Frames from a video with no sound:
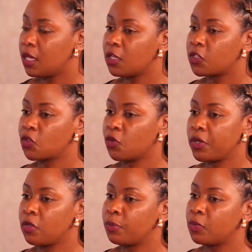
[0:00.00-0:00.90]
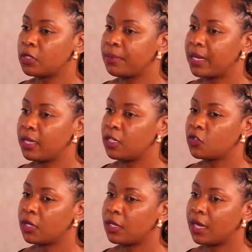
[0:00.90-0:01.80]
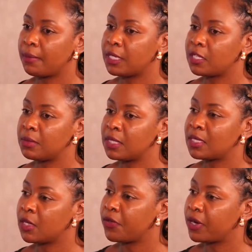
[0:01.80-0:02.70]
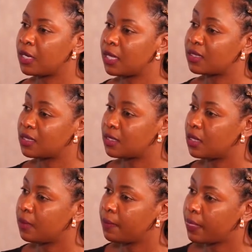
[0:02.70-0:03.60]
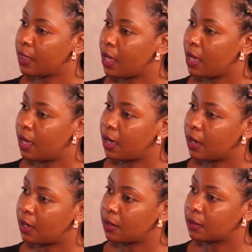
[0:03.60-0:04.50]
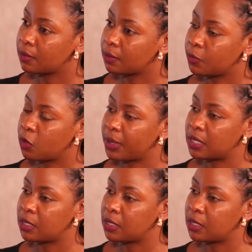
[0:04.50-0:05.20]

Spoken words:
So when you put money into an income rate, it means these are already existing property.